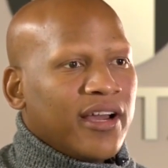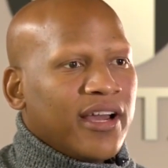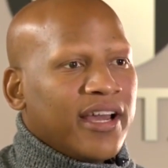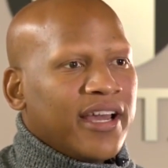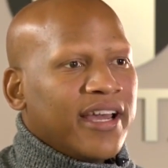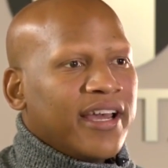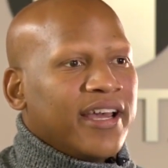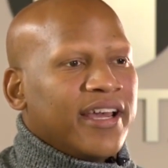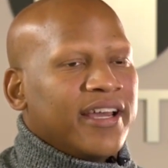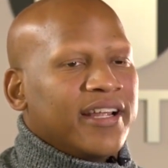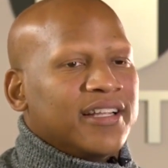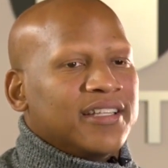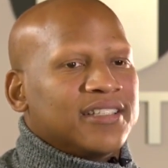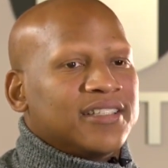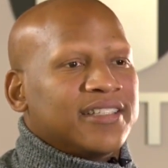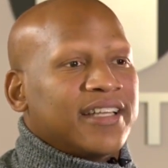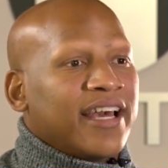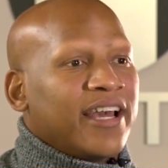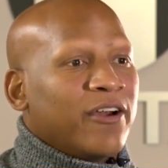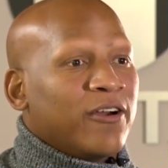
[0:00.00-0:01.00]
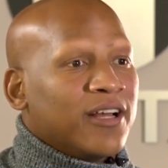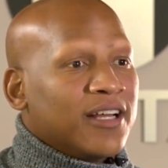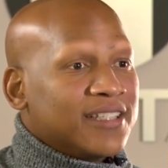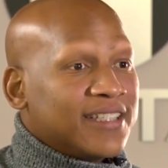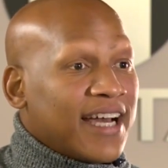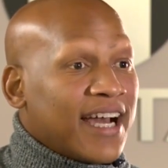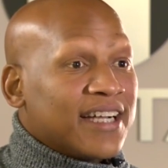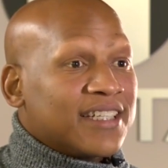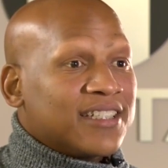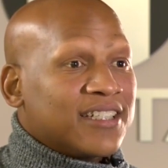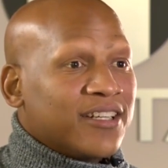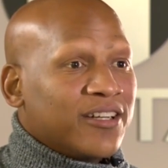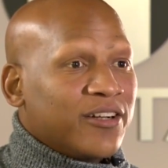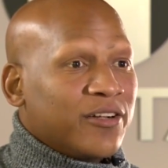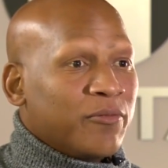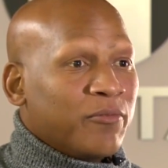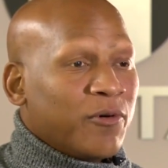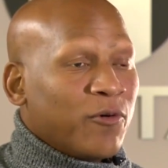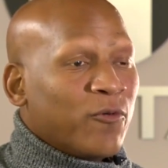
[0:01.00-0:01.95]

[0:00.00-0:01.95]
and stay attached to them,